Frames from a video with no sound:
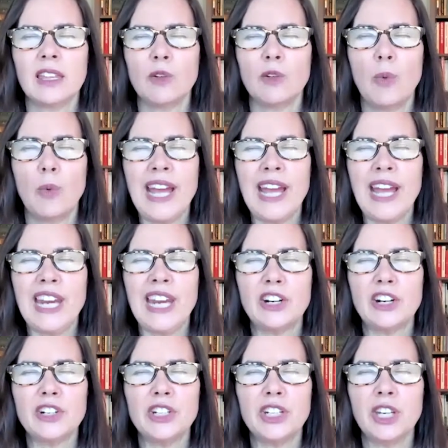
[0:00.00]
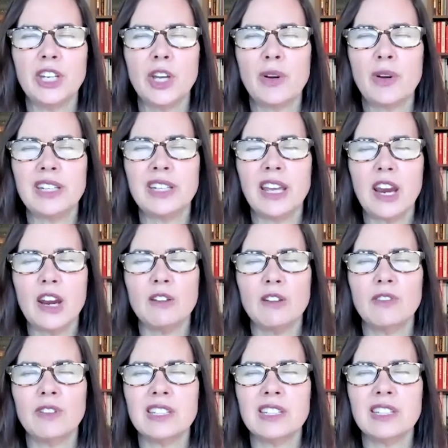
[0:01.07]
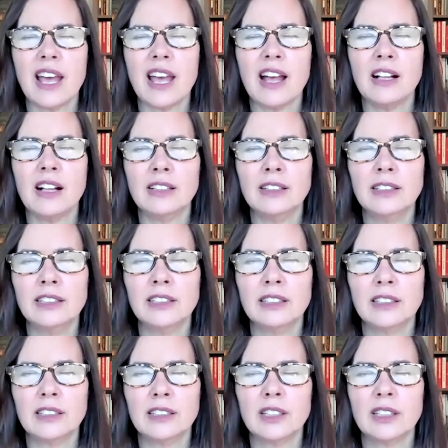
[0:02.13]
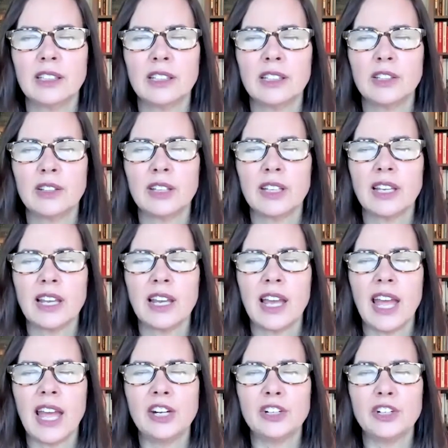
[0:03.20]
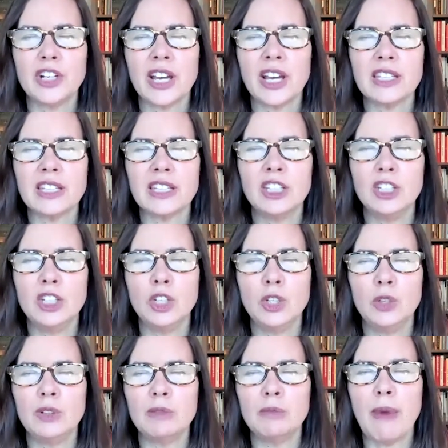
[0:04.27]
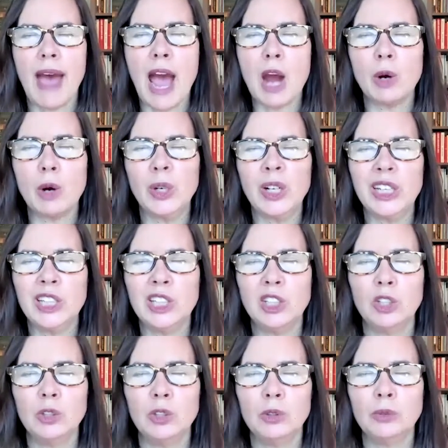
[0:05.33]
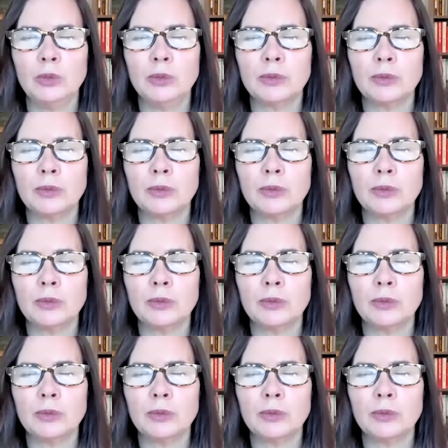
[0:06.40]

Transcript: the white energy going to every cell, energizing you, empowering you,